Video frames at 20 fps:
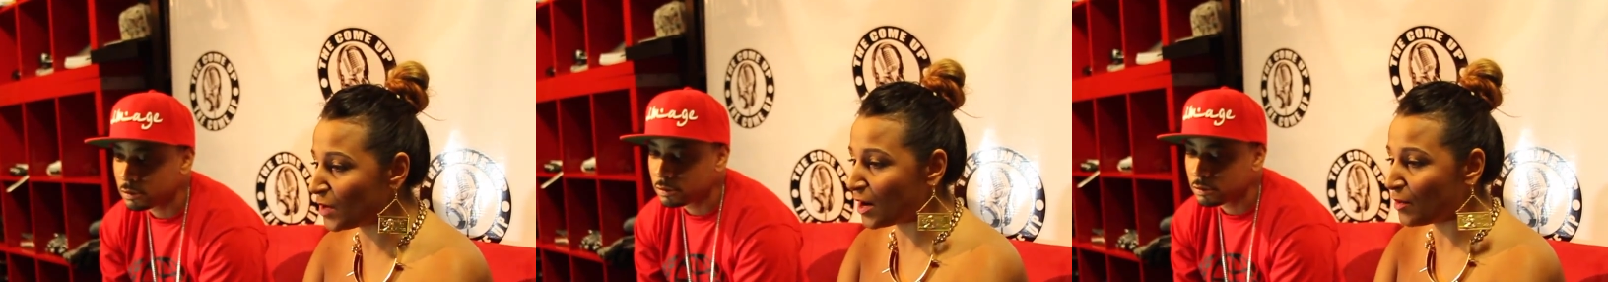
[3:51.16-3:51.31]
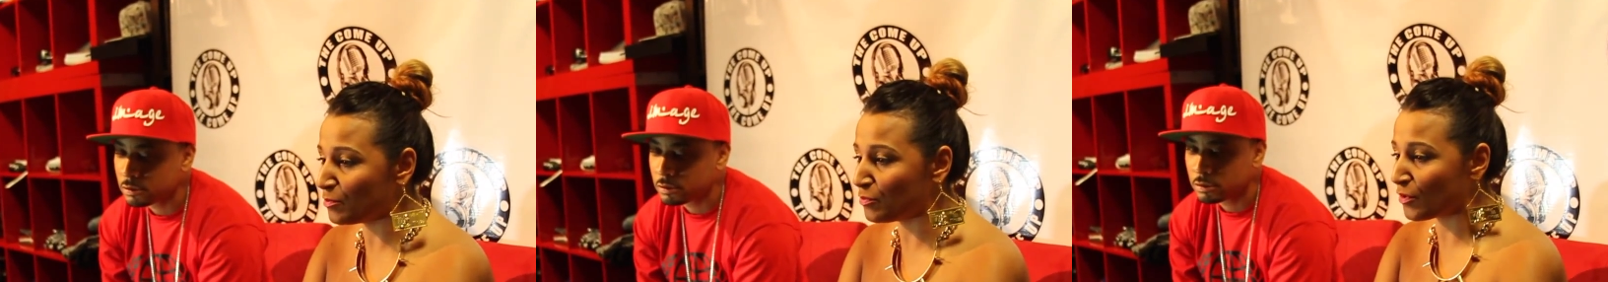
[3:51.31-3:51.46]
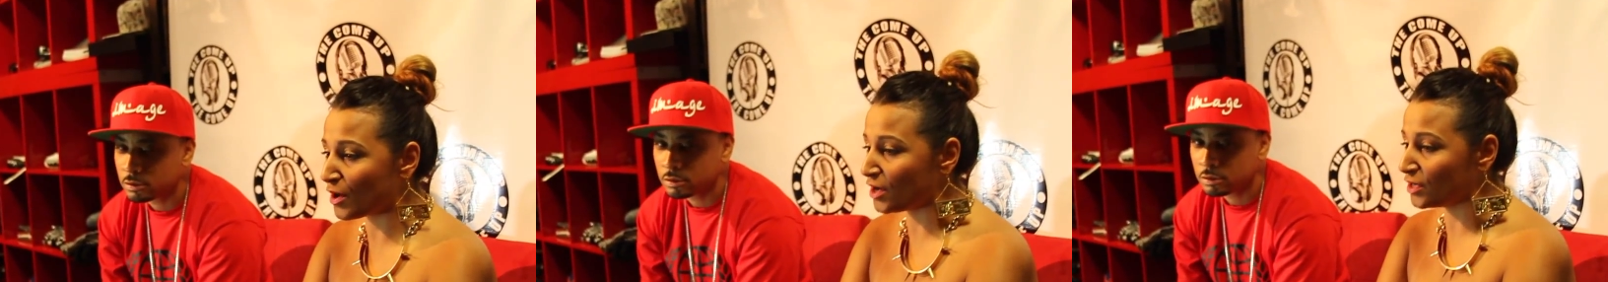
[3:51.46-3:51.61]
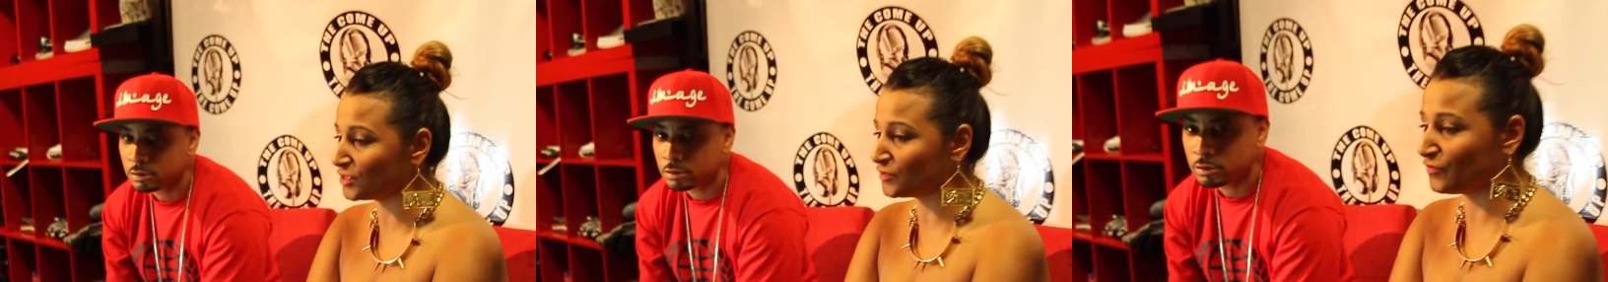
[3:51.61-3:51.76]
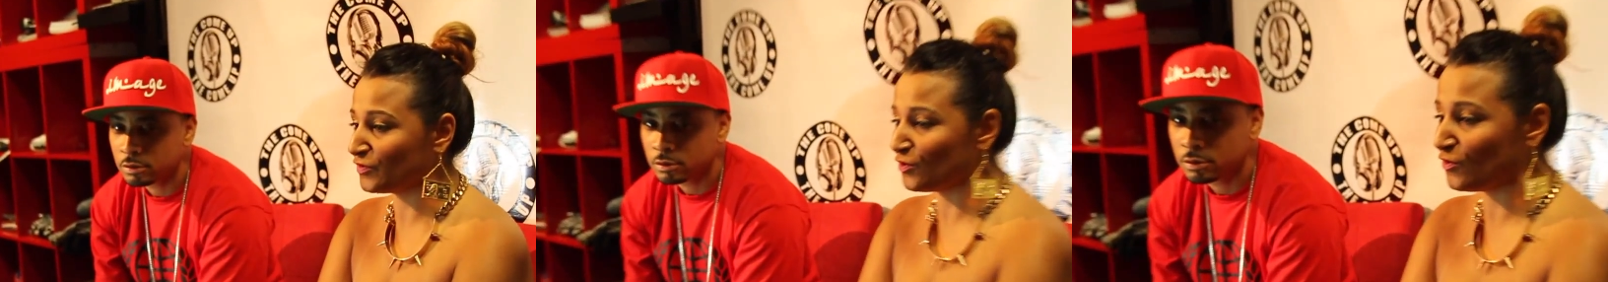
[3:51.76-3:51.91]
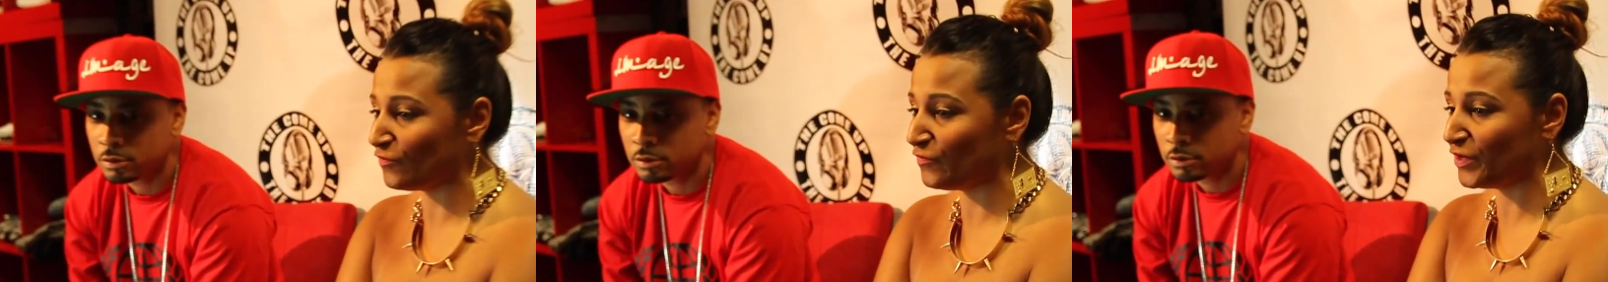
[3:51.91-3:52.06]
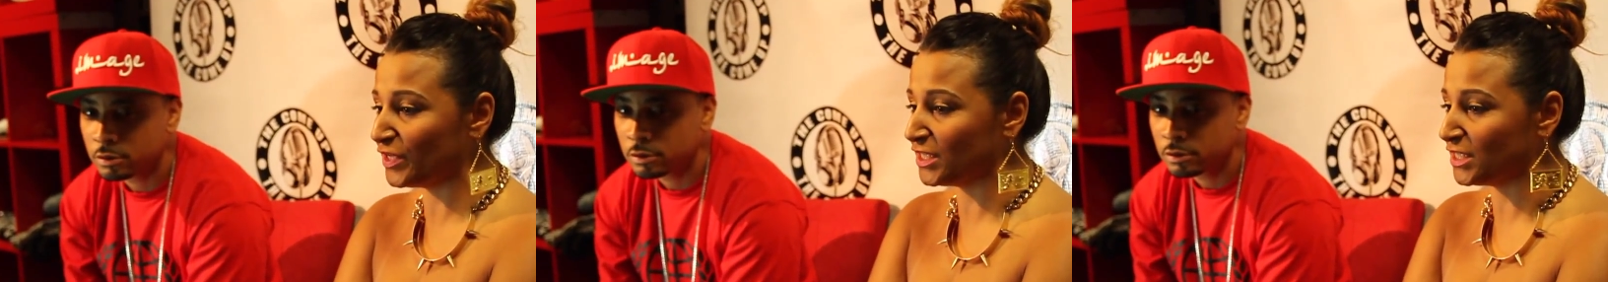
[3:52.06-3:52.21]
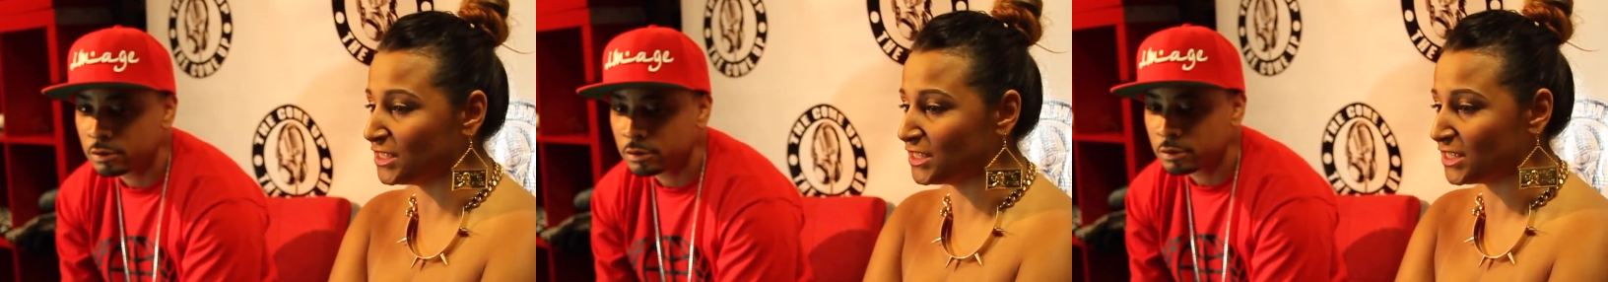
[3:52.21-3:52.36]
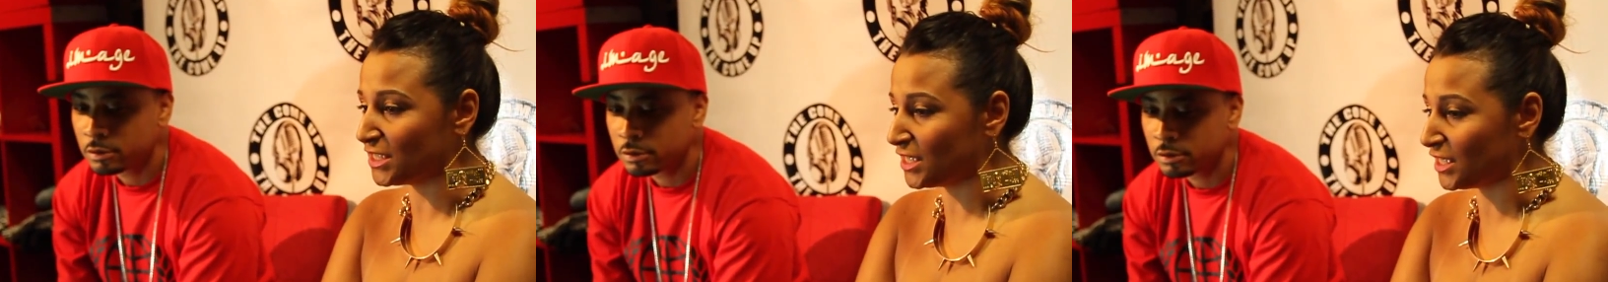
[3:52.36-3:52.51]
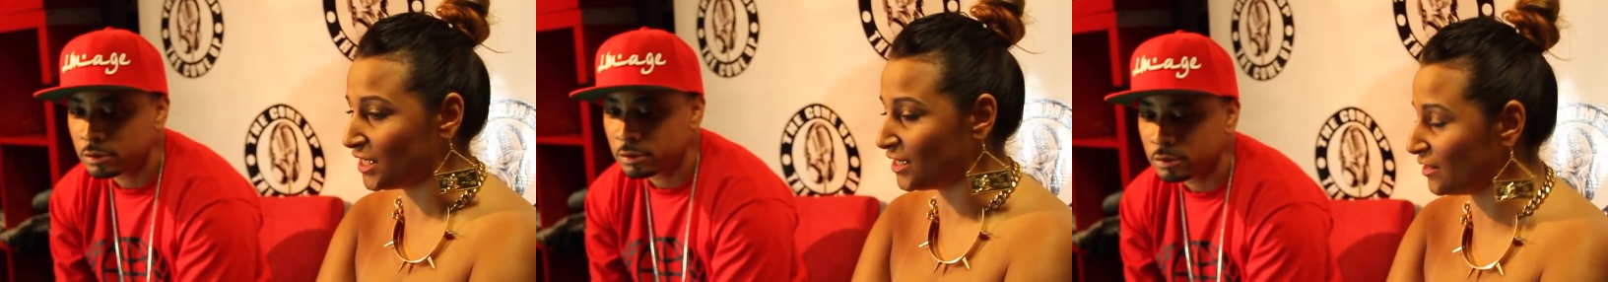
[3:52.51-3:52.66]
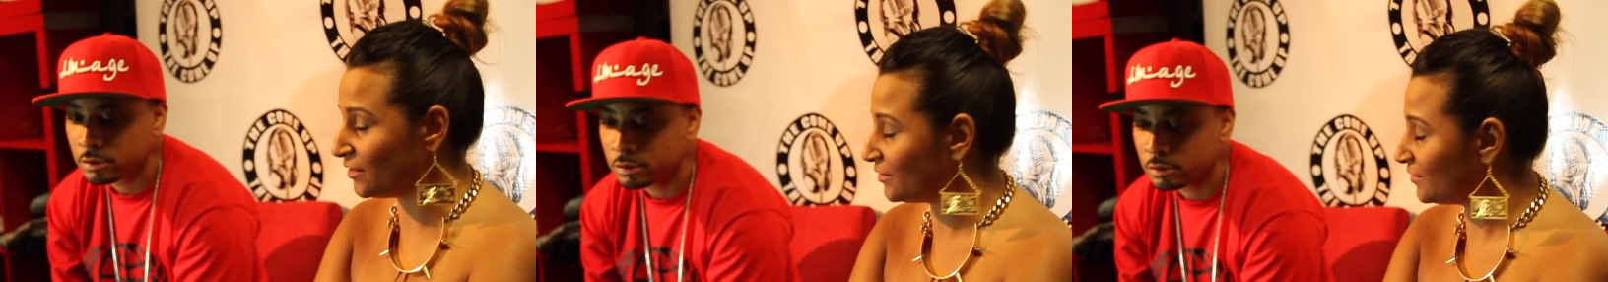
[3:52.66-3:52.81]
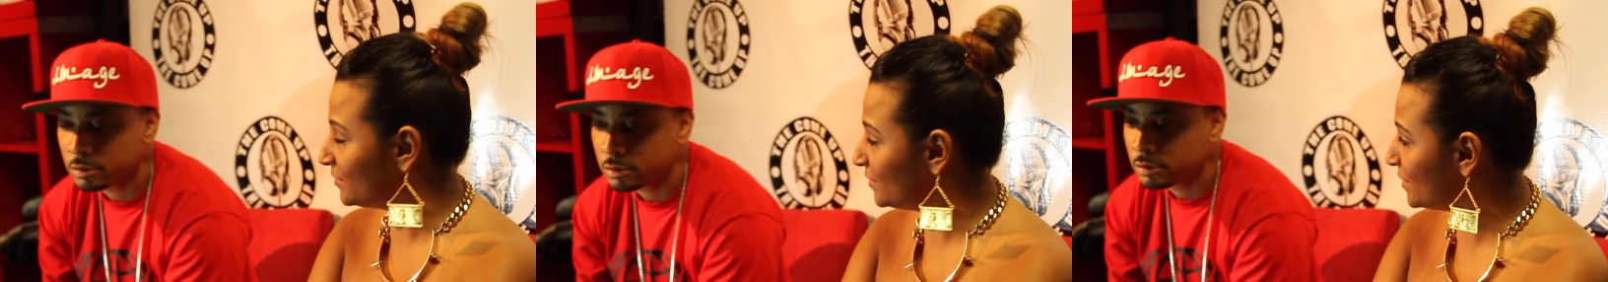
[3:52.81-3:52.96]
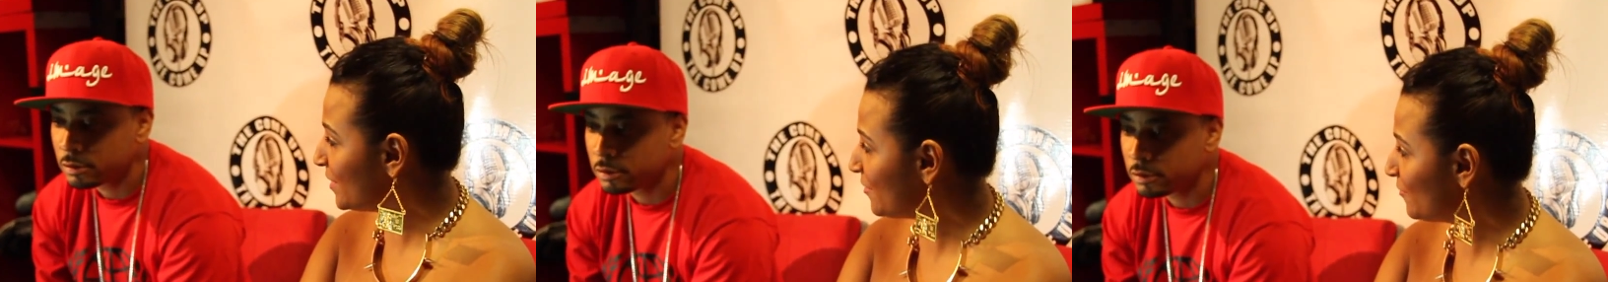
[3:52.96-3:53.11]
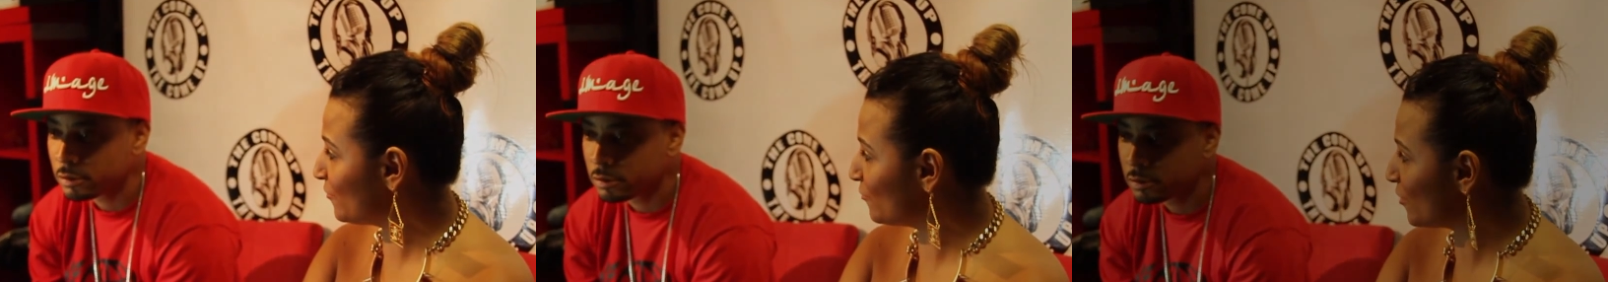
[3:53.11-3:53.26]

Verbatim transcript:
Speaker 1: my Brownsville villains in here. Never